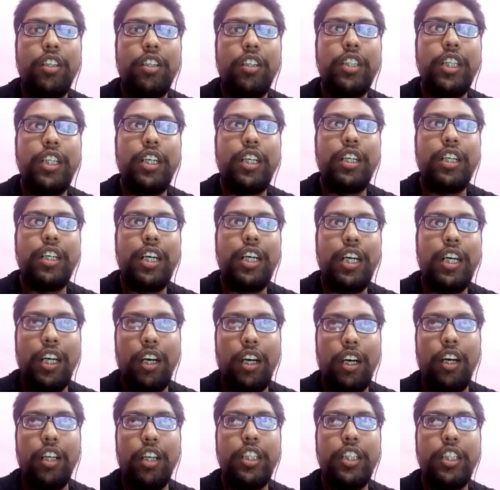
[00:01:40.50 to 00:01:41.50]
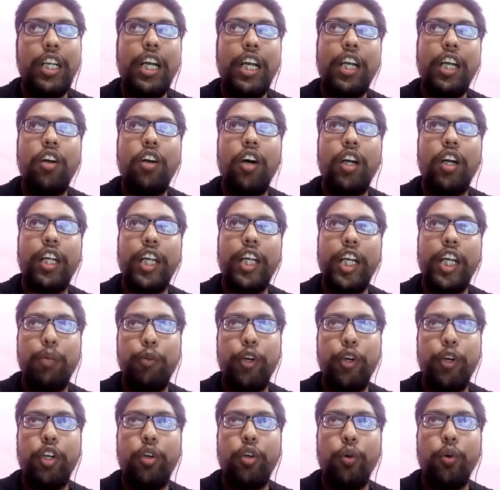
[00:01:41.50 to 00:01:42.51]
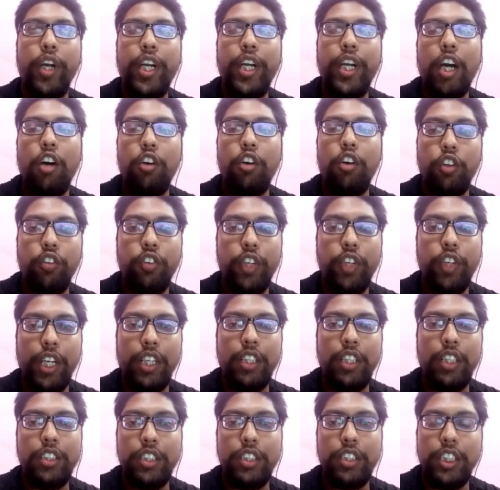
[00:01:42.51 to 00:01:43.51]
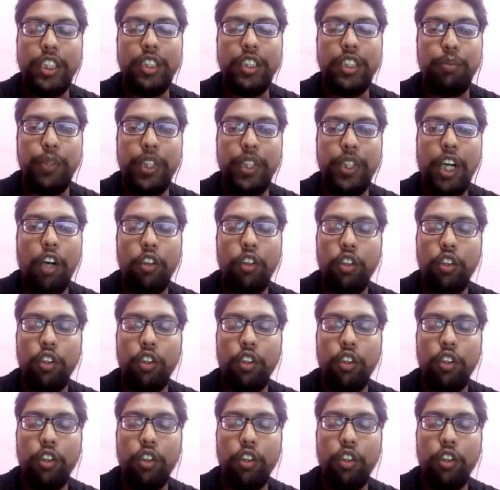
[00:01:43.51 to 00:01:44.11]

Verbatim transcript: there I got 8.28 out of 10 CGPA.